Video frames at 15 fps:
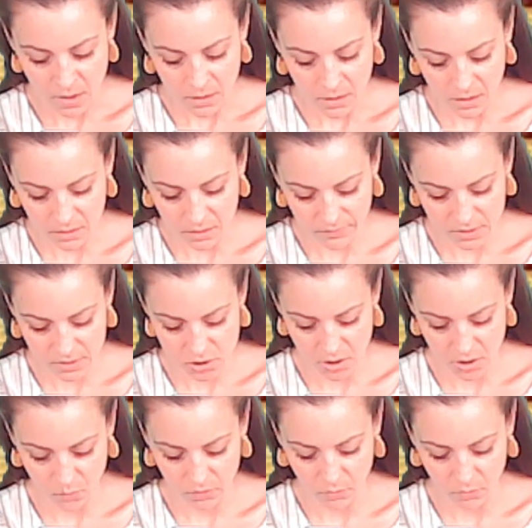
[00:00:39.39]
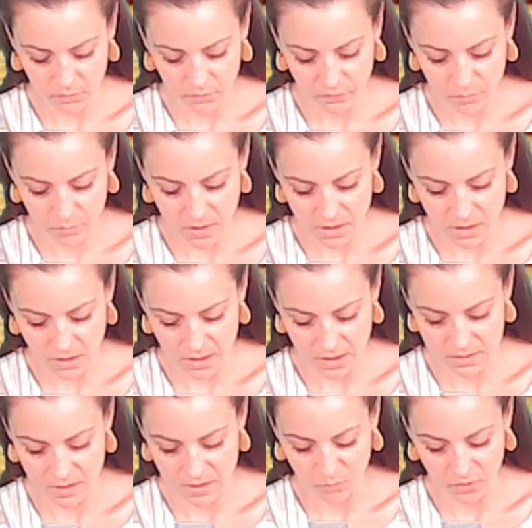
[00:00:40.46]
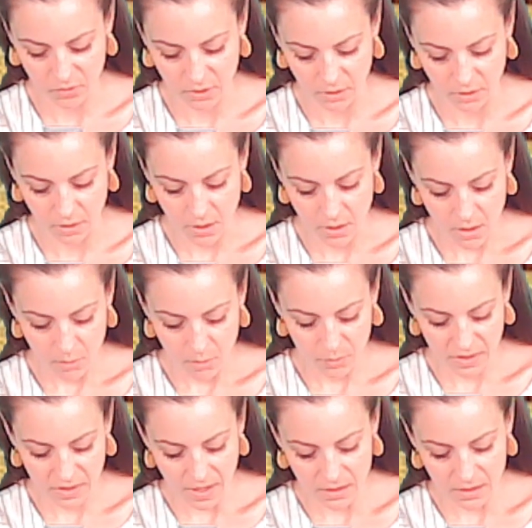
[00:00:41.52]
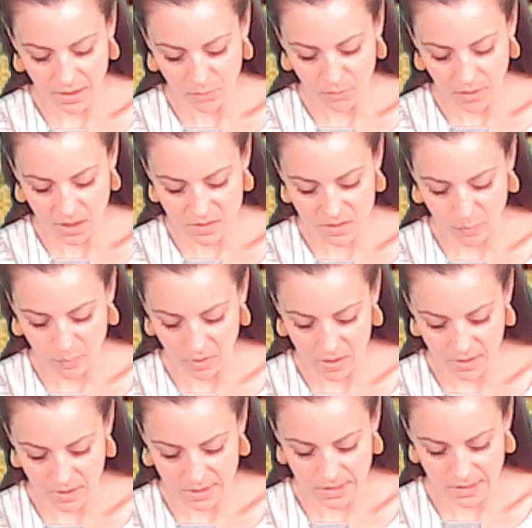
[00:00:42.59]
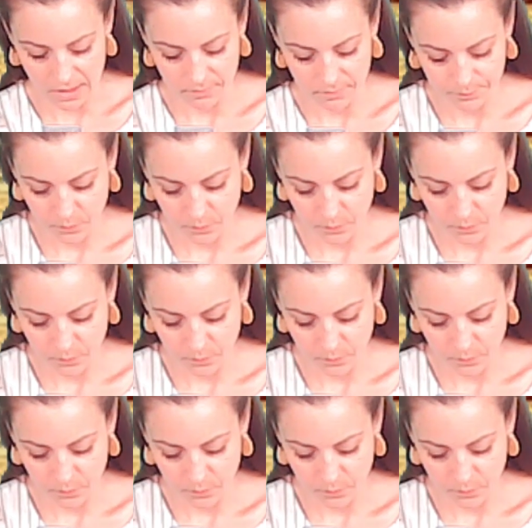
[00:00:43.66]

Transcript: None of us shall withhold from thee his sepulchre, but that thou mayest bury thy dead.